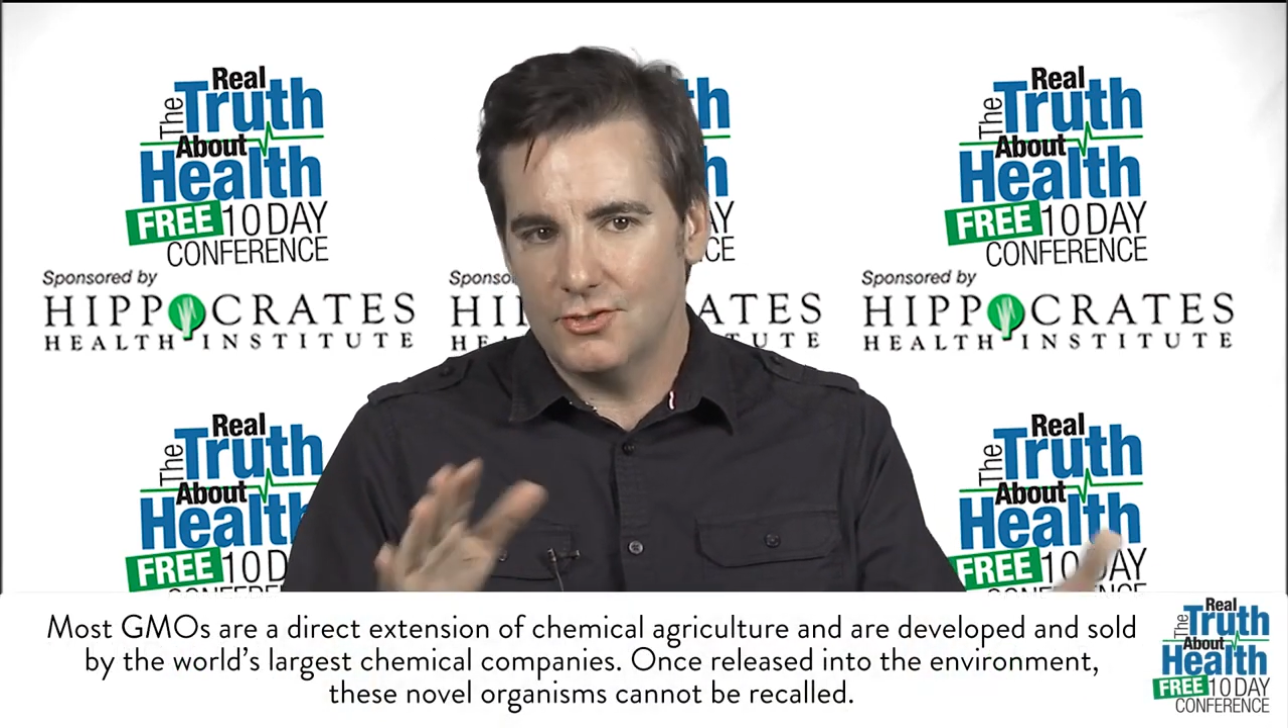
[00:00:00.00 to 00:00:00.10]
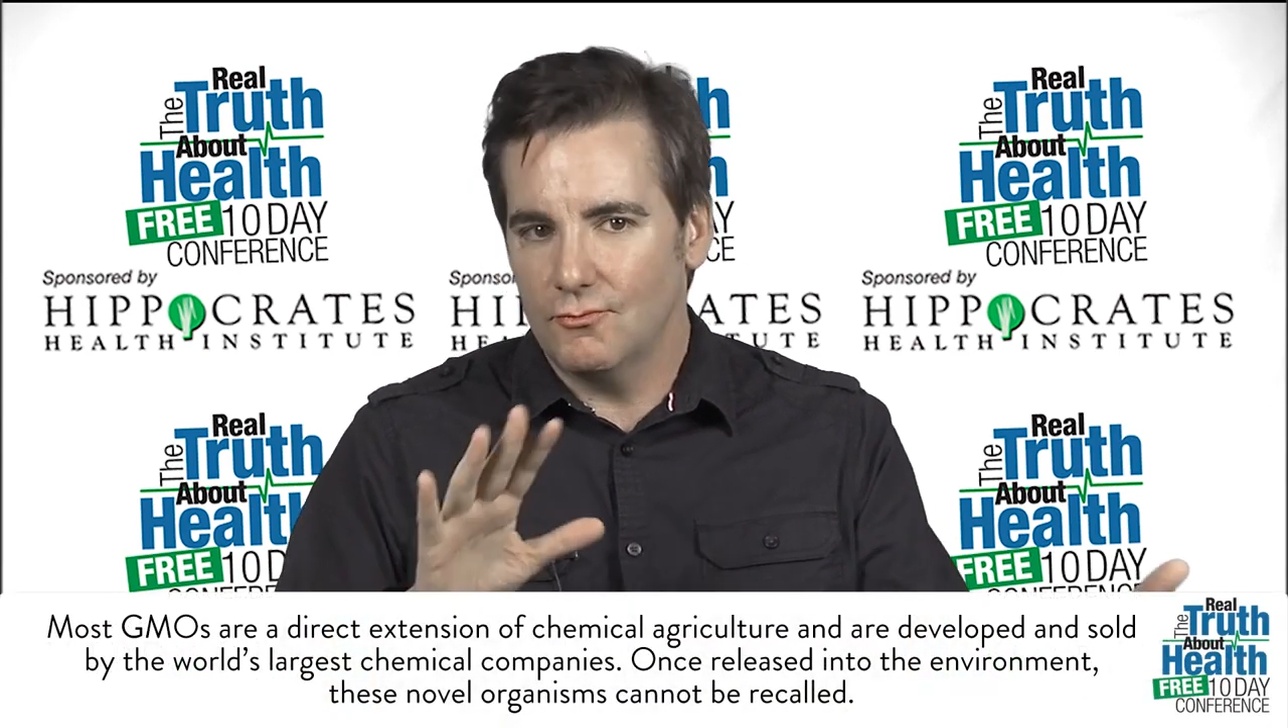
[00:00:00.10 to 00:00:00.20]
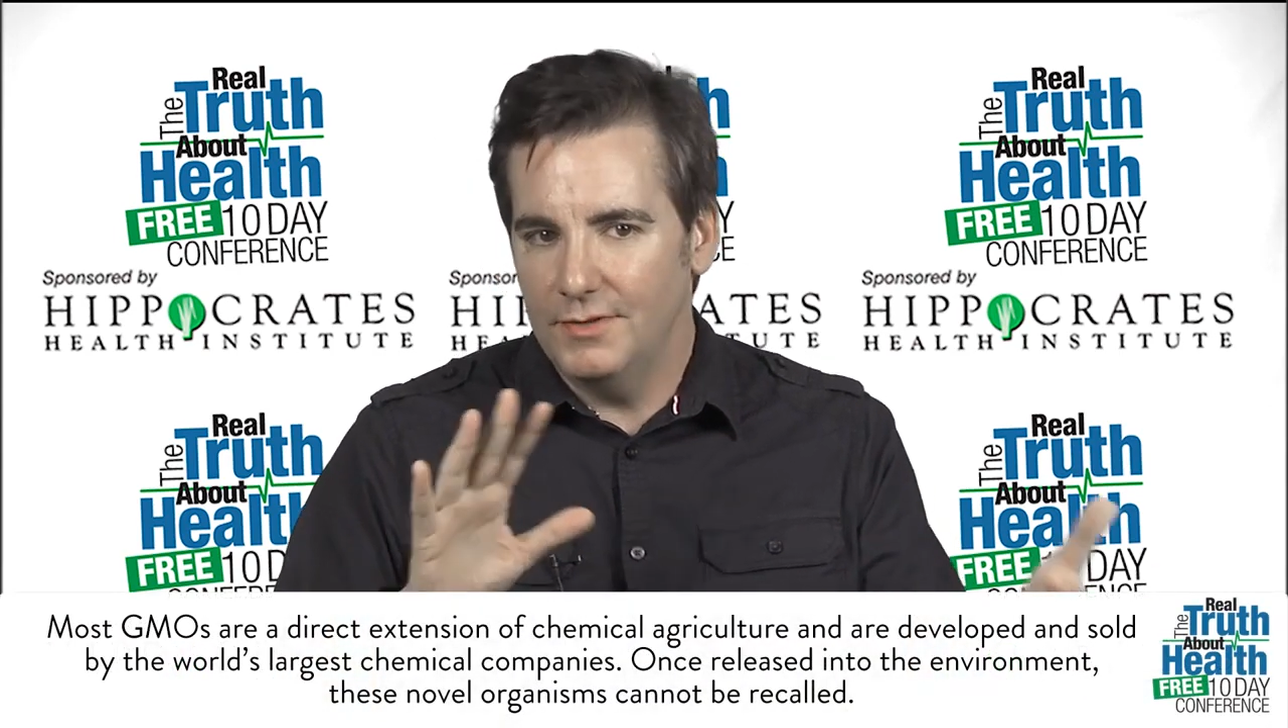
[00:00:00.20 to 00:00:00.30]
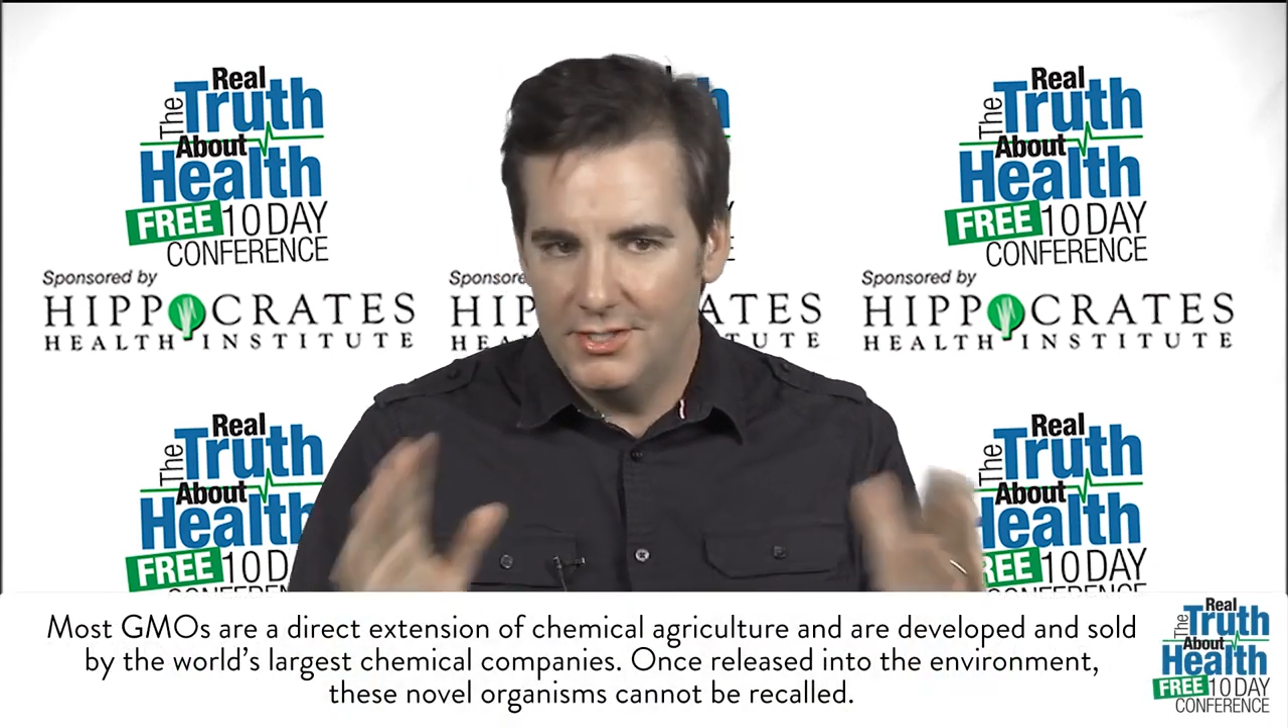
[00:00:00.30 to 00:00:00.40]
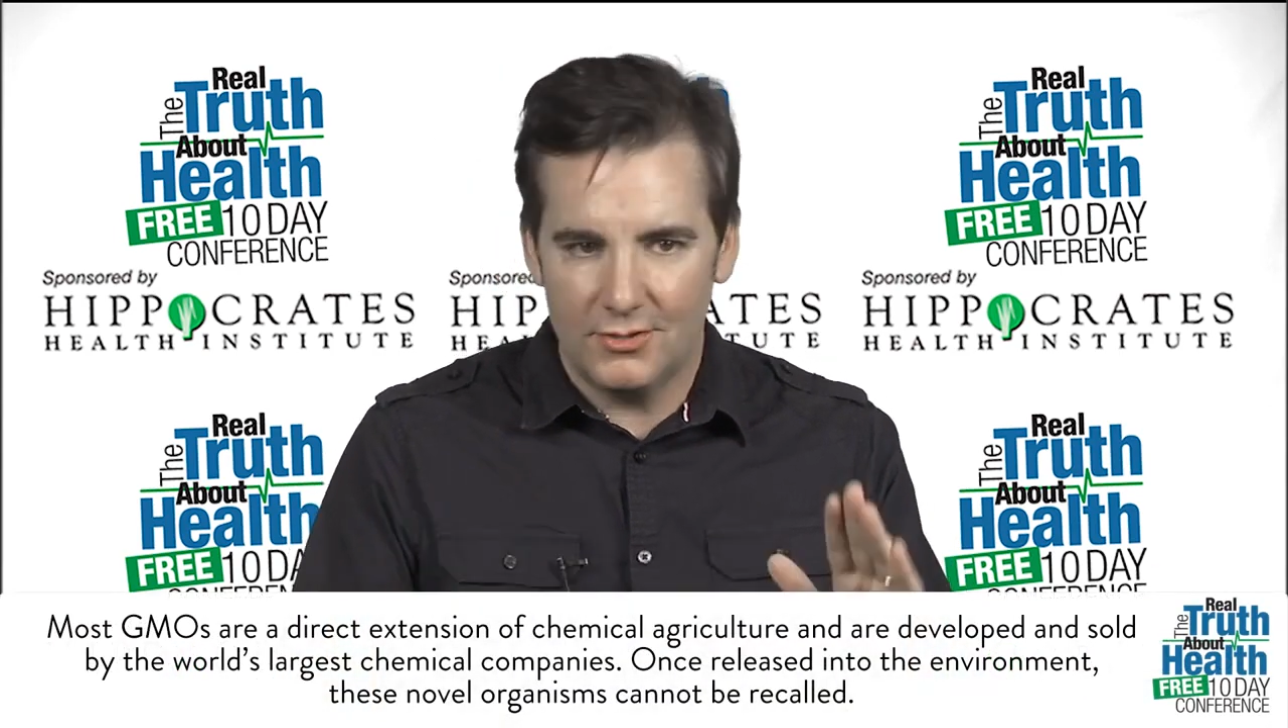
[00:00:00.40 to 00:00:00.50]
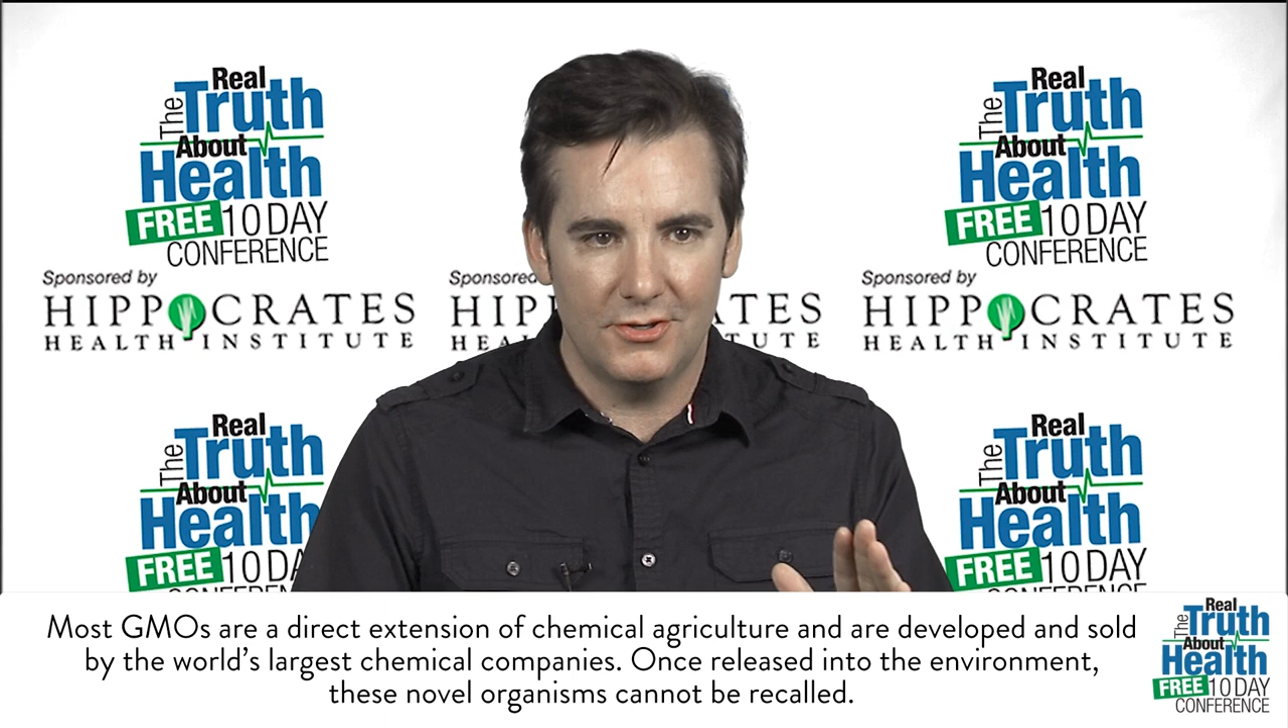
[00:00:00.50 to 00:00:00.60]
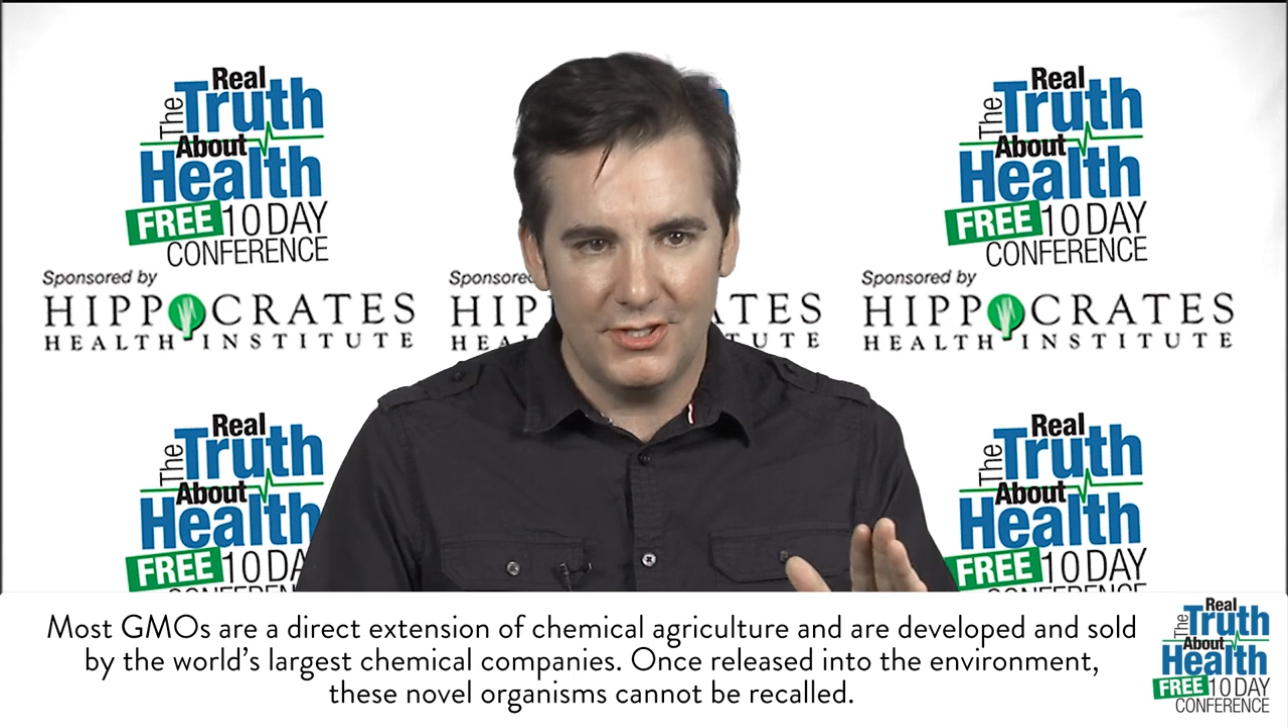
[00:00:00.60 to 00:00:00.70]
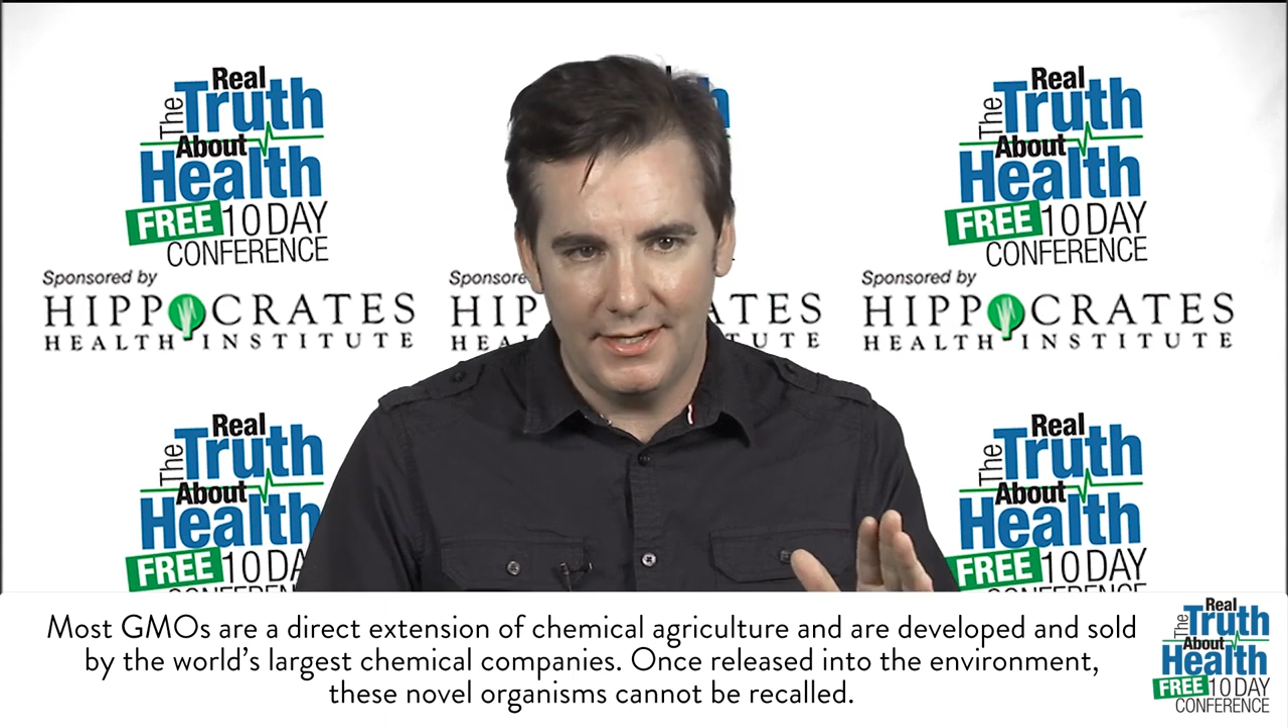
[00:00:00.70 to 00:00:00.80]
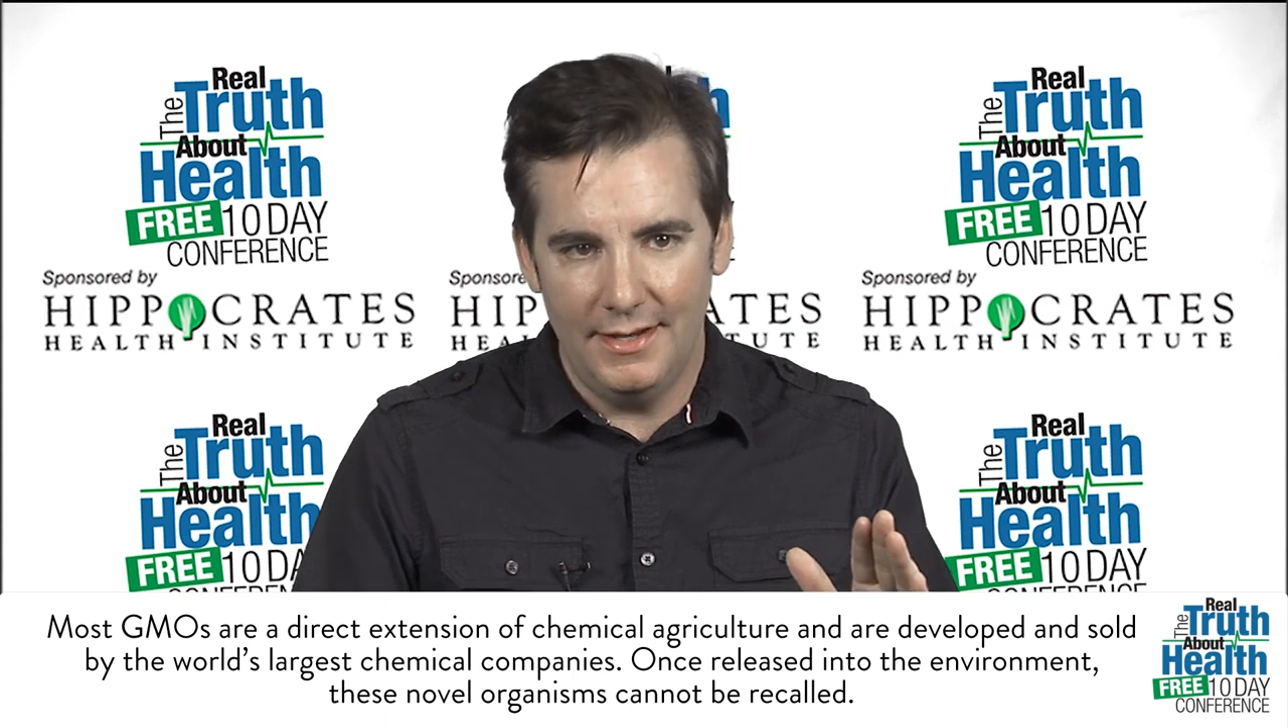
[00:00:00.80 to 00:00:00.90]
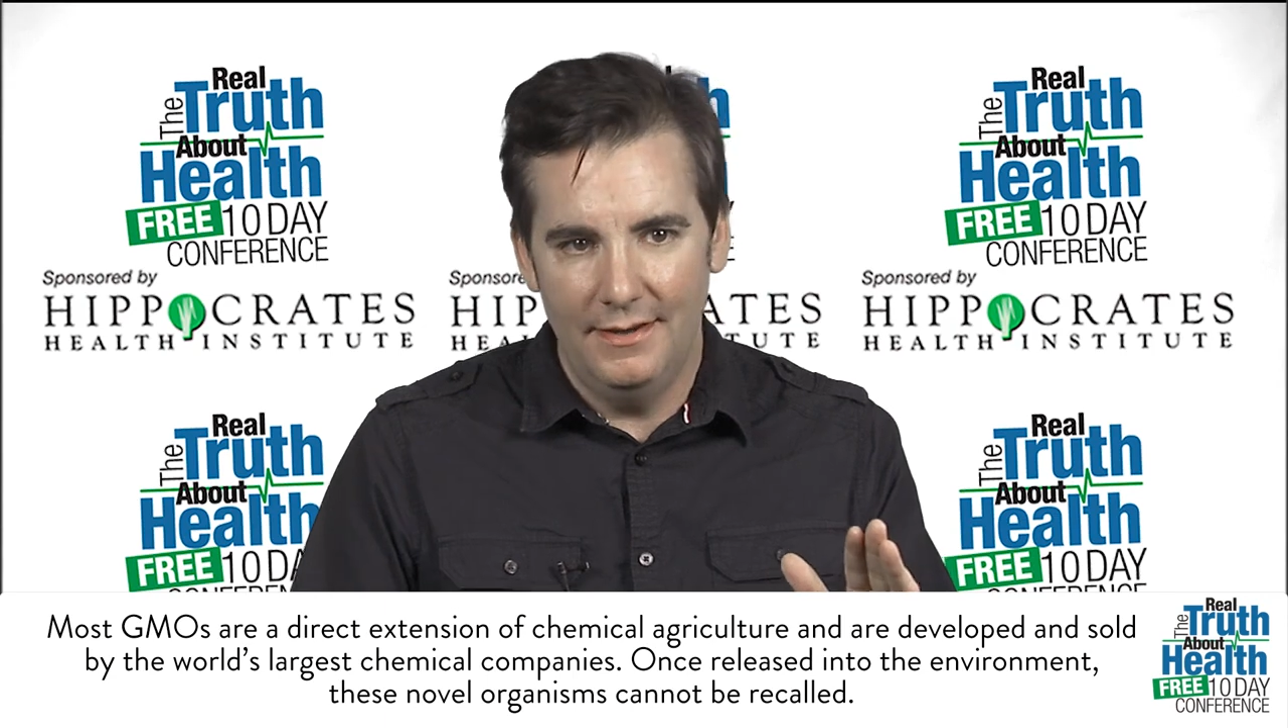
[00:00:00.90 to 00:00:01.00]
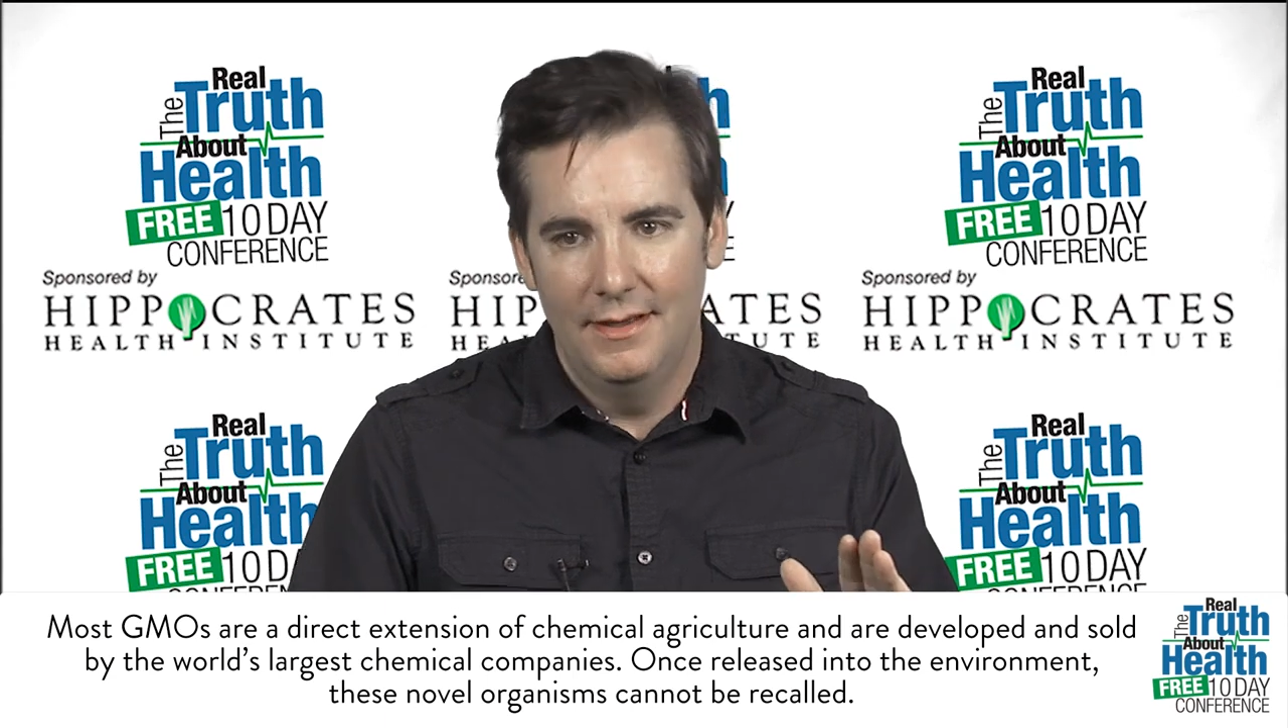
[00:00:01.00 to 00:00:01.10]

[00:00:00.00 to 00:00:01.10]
researching it,